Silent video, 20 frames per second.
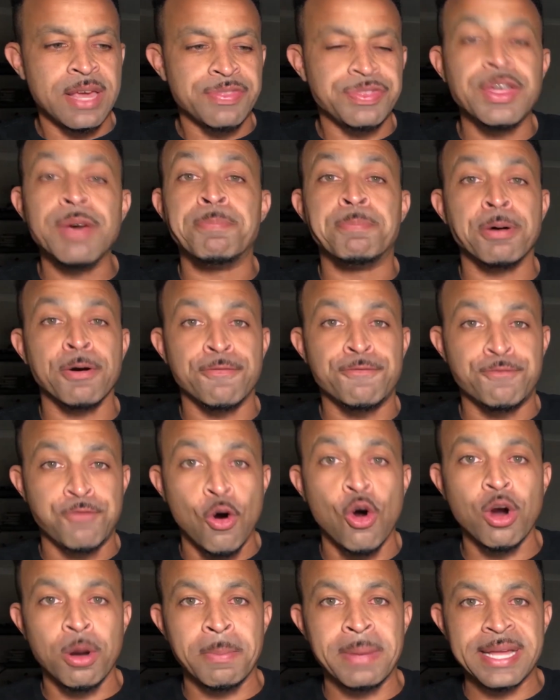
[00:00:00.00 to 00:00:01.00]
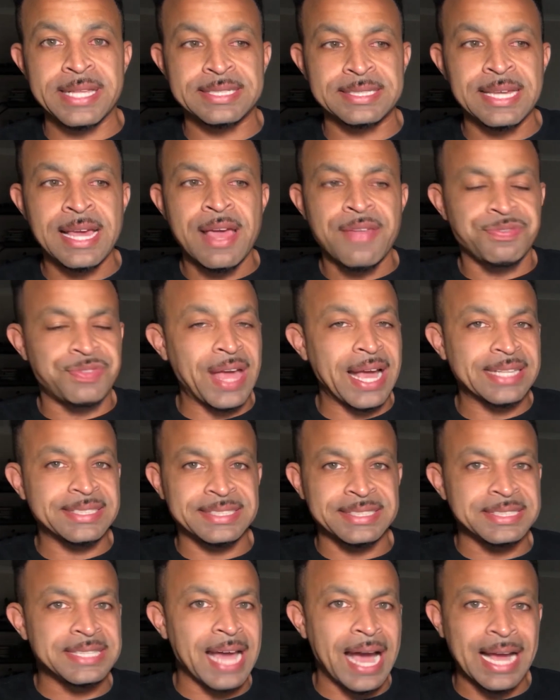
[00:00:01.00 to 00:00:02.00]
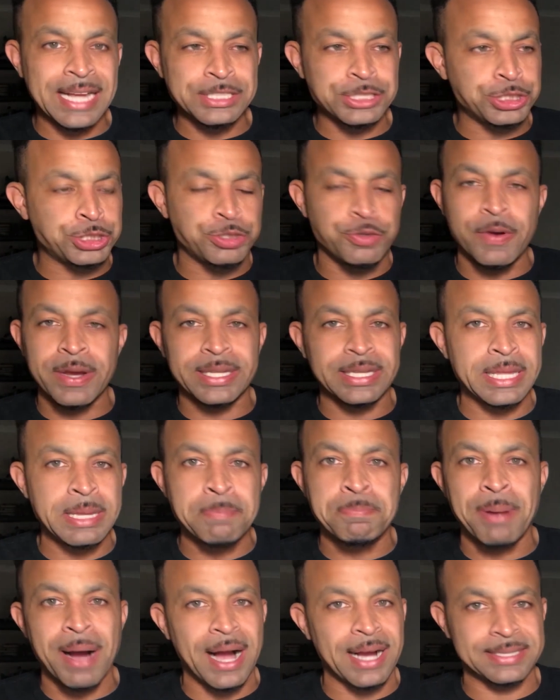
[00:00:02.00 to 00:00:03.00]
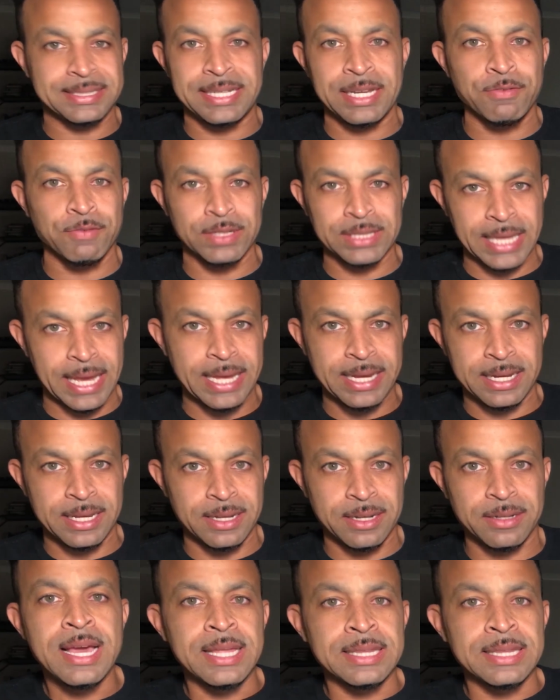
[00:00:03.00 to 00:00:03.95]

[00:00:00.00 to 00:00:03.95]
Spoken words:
the performance that's not strictly boxing related.